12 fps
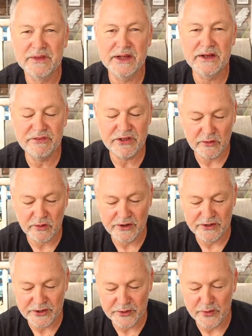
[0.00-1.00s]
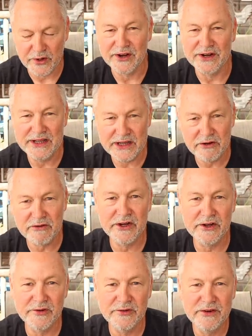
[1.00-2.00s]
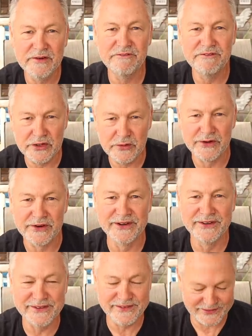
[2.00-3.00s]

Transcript: and if you are a hero viewer.